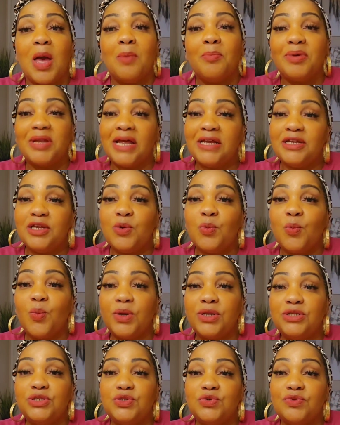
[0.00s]
But I didn't
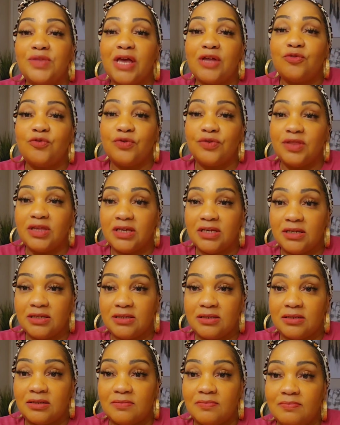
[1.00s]
want to do that for
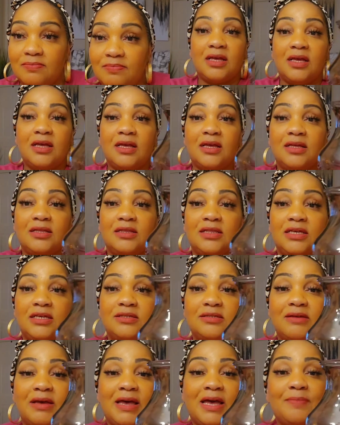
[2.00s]
these.
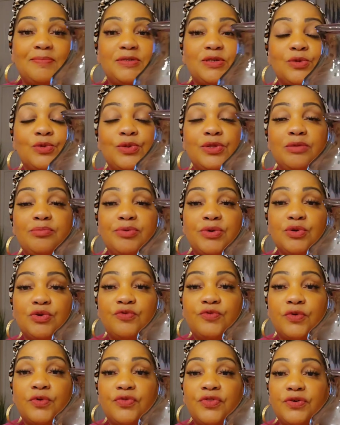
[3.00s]
These are absolutely
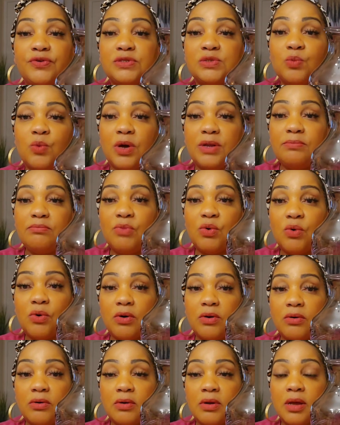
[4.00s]
beautiful. There's one
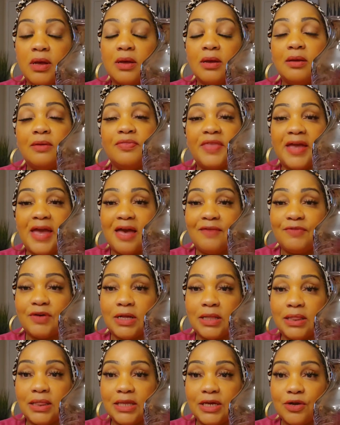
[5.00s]
more. They have a
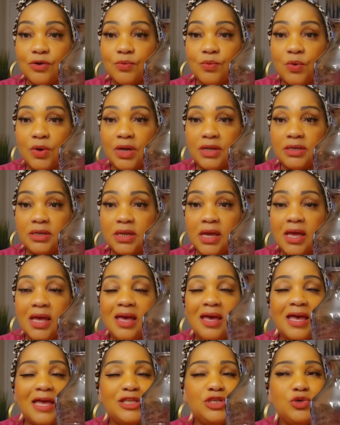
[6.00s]
clear one.
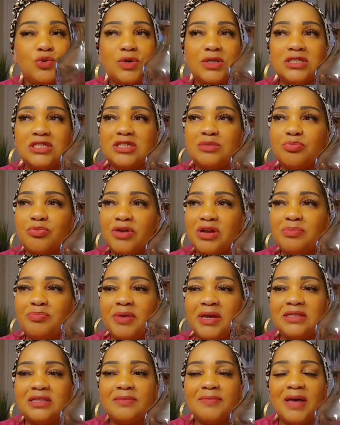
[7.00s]
And you can spray
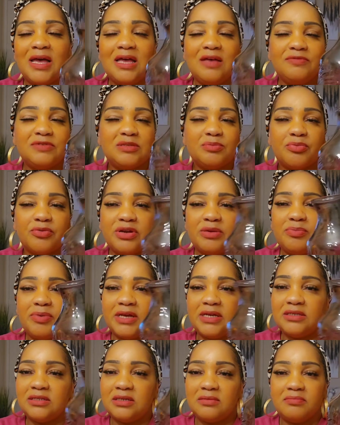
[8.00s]
paint them. I have spray
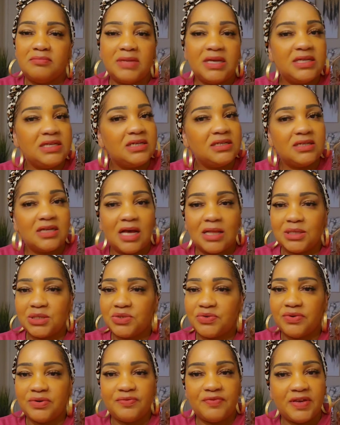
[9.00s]
painted many a Dollar
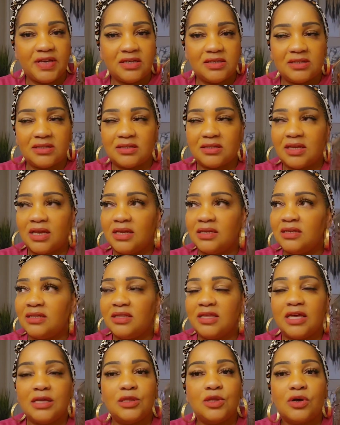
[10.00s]
Tree vase. And
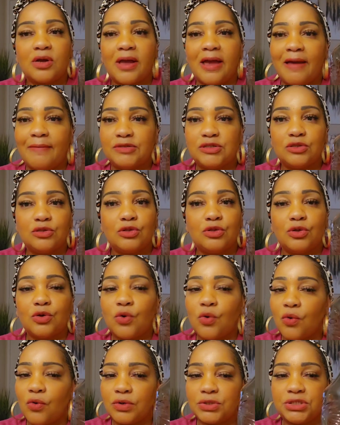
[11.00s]
they look absolutely
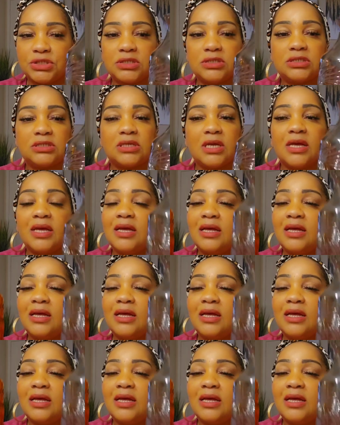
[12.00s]
gorgeous.